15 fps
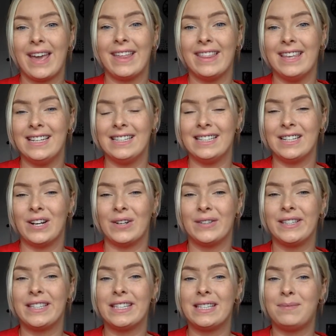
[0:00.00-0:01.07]
This is our
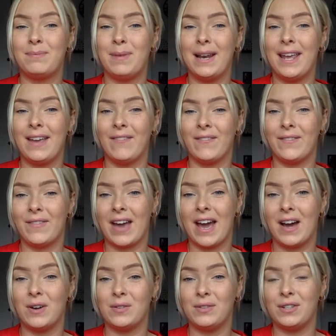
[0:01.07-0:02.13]
split
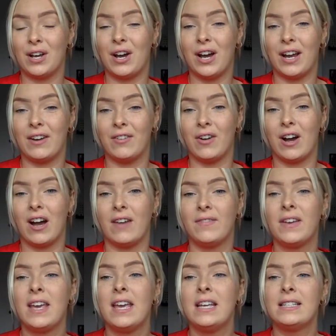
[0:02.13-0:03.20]
vowel digraph.
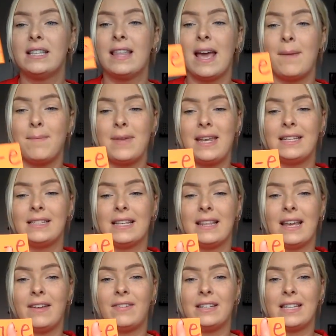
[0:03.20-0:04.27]
So that means that
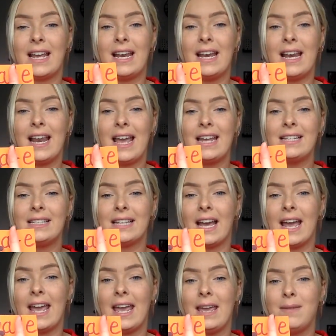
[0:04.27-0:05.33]
there is a
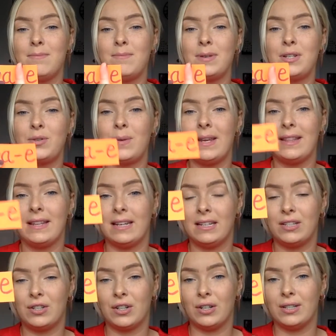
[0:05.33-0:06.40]
letter in between
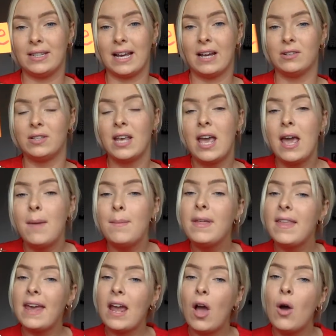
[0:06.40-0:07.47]
these two sounds, but
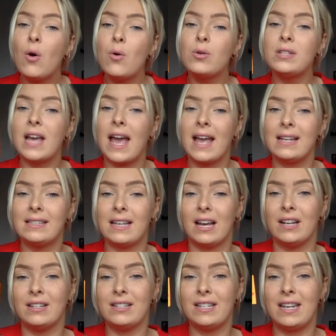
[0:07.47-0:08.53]
they hold hands
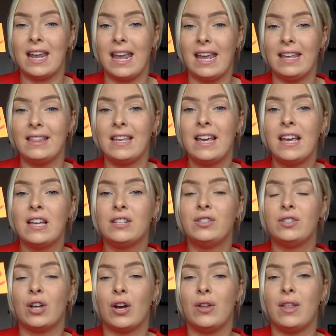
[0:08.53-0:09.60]
underneath
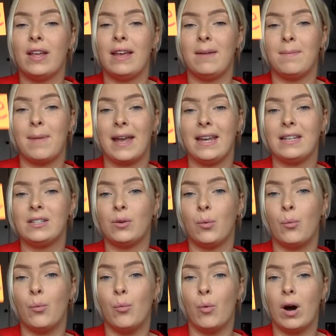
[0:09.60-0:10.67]
so that it makes
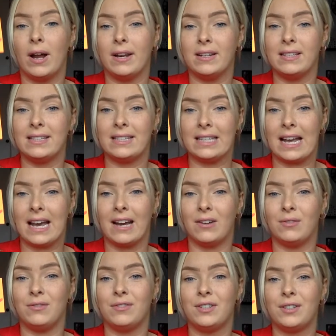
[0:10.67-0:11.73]
one
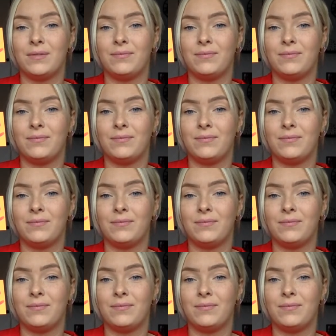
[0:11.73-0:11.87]
sound.